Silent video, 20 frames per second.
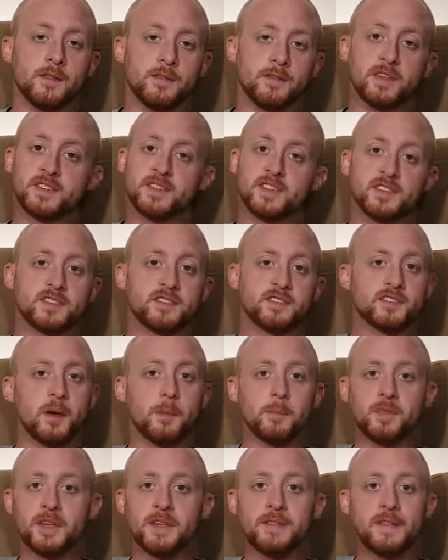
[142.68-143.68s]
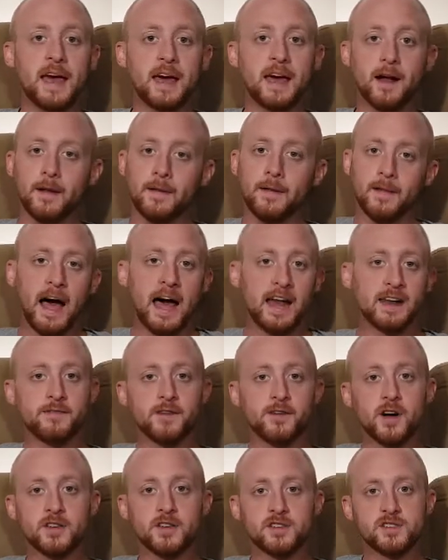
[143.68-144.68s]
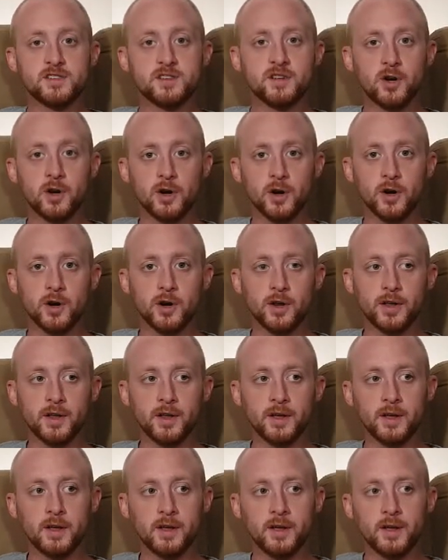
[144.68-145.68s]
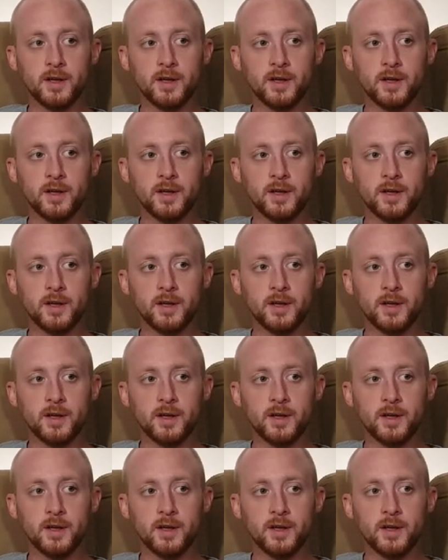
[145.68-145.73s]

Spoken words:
This is something that a lot of us could